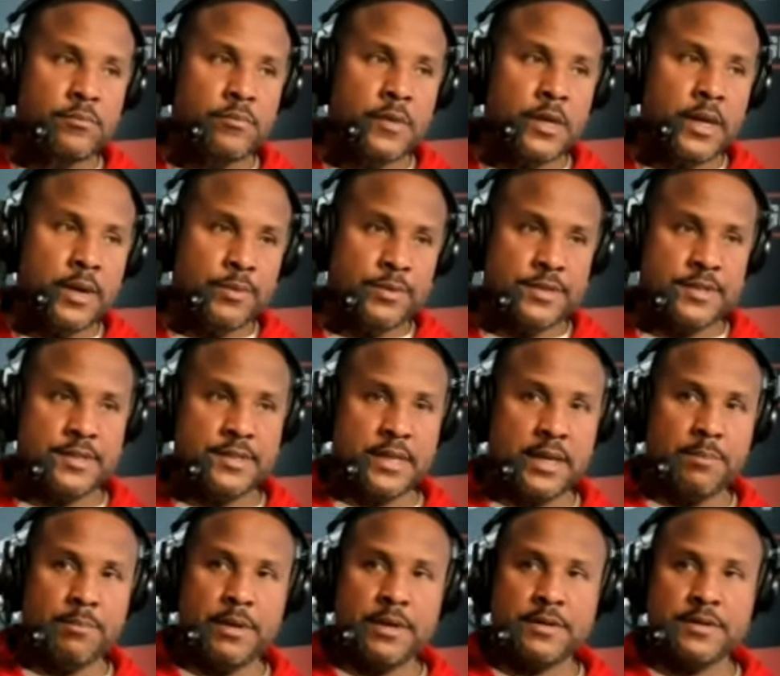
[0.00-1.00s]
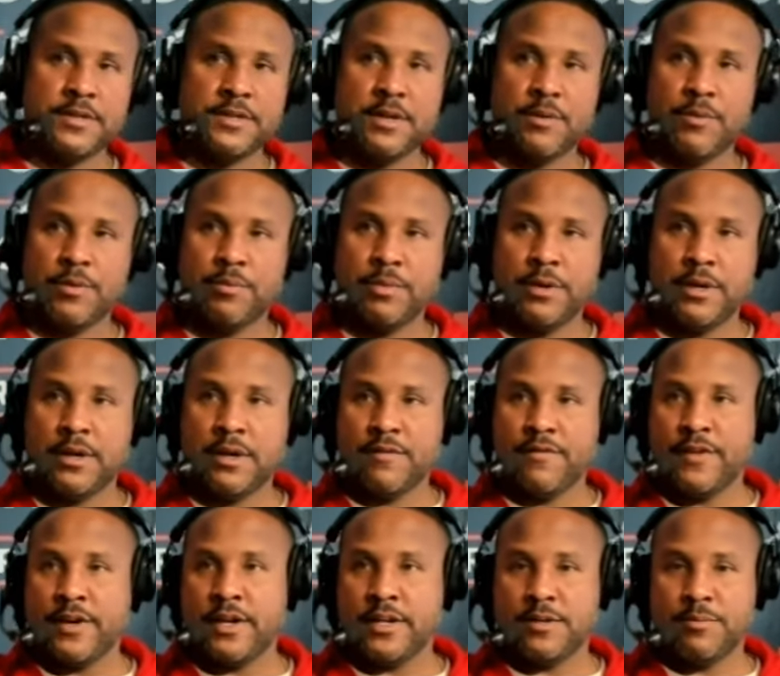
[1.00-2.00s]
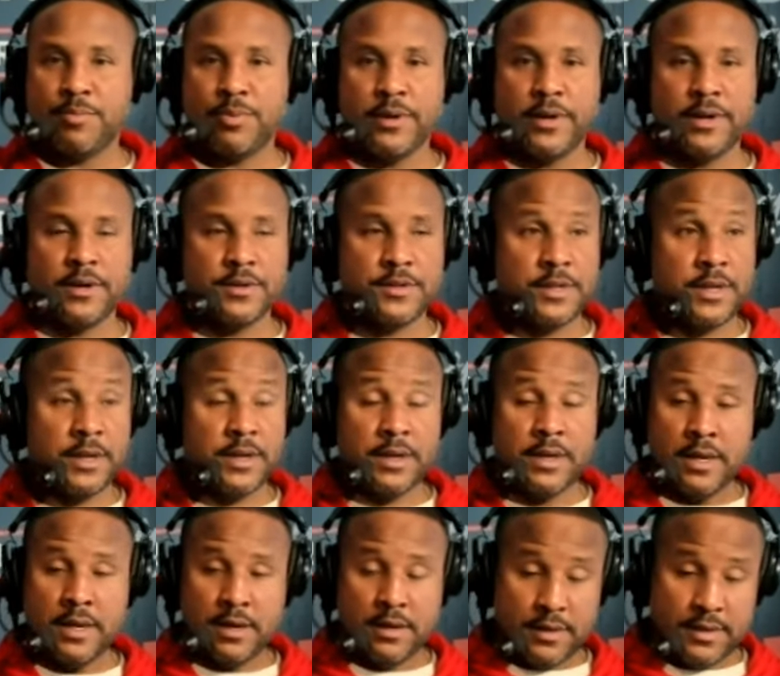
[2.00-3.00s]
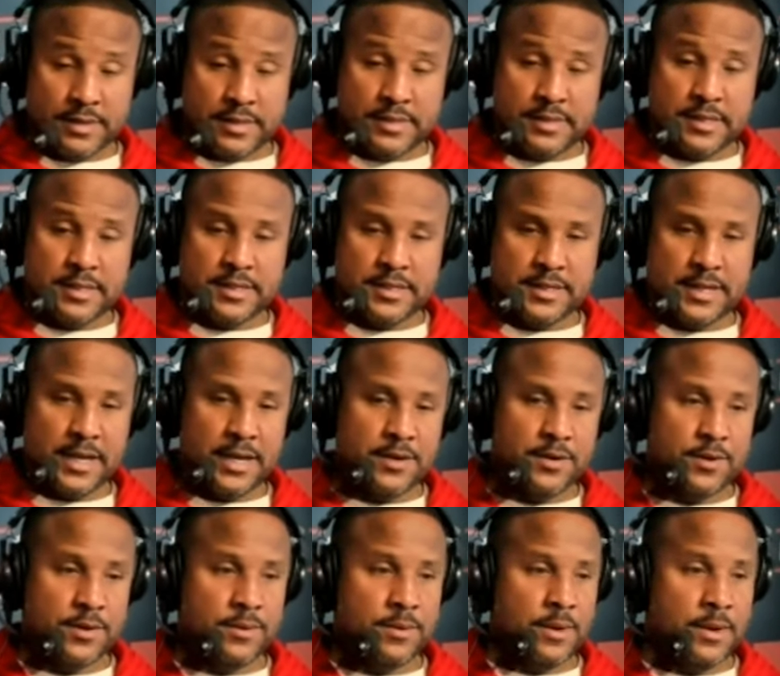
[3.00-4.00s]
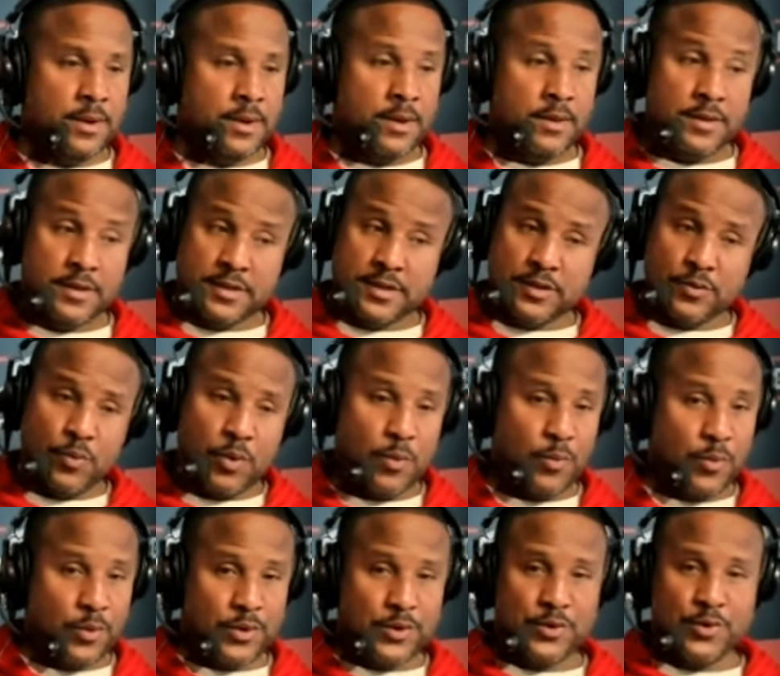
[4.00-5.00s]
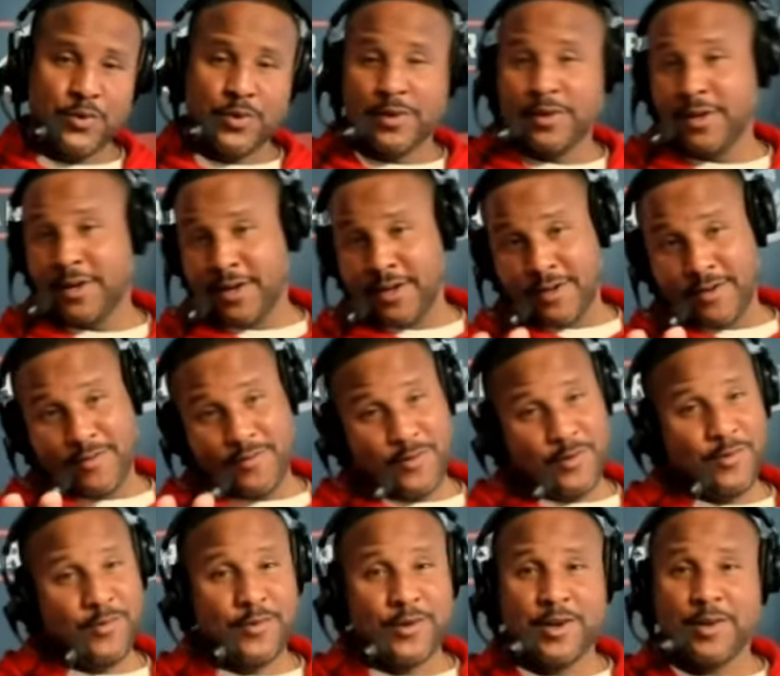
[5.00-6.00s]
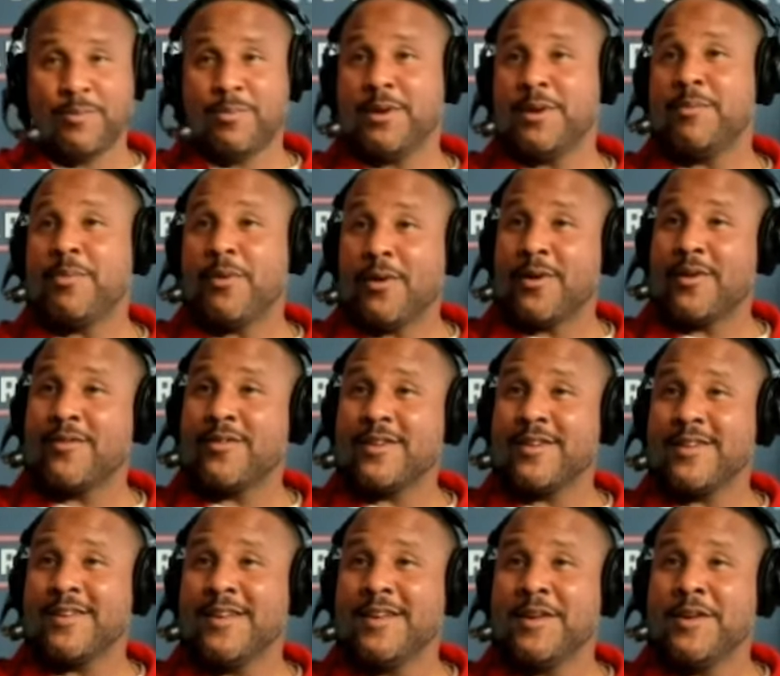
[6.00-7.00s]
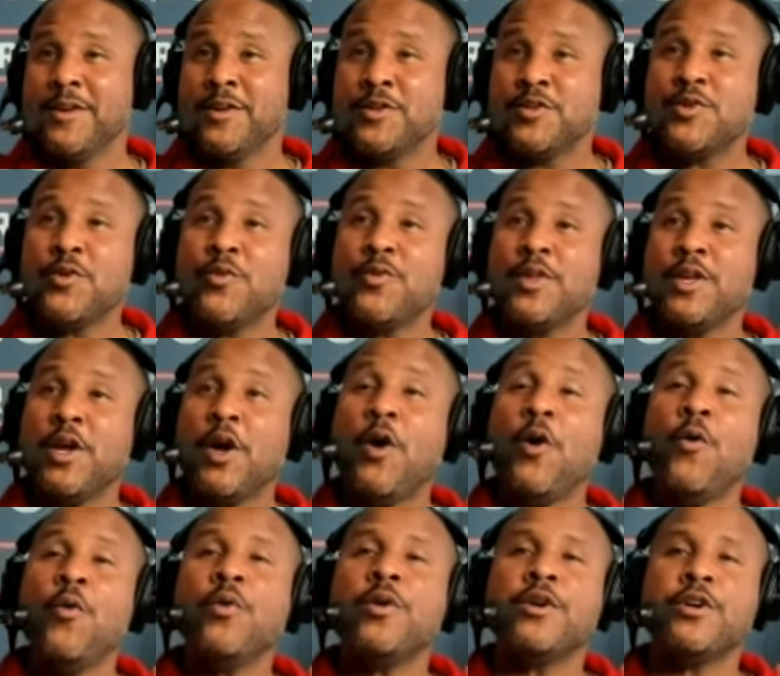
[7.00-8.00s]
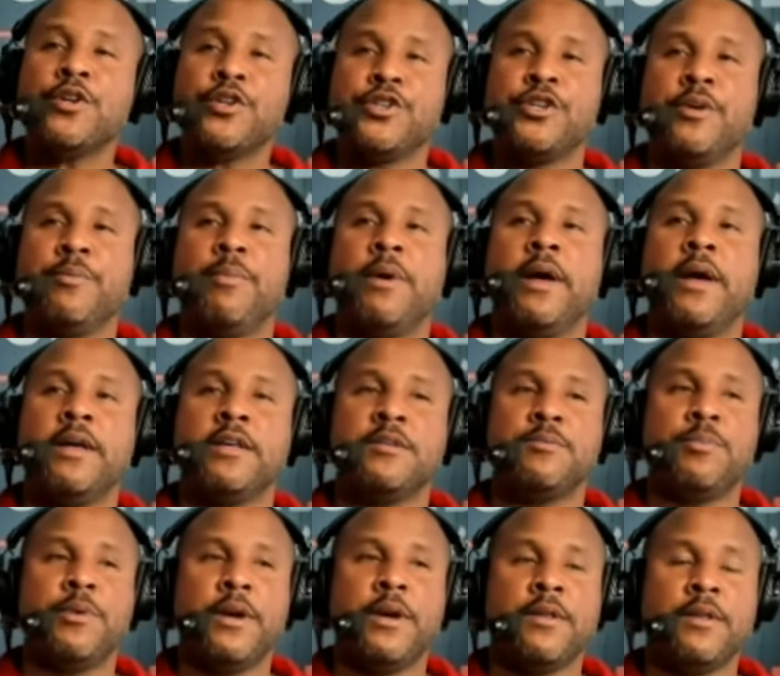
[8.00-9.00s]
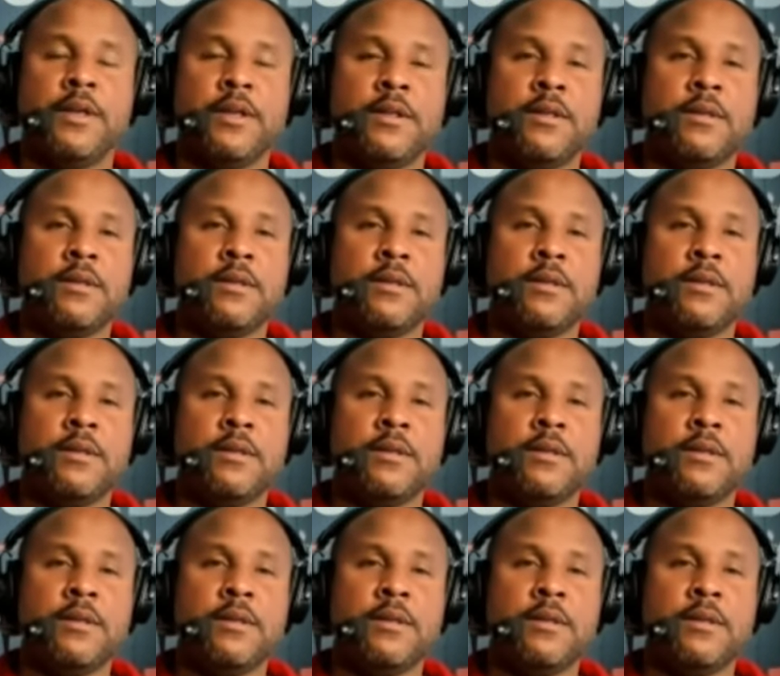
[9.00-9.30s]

that was the same message that would be conveyed to players. Hey, this is the standard. This is what we're doing. Feel free to be part of it. So the ownership aspect that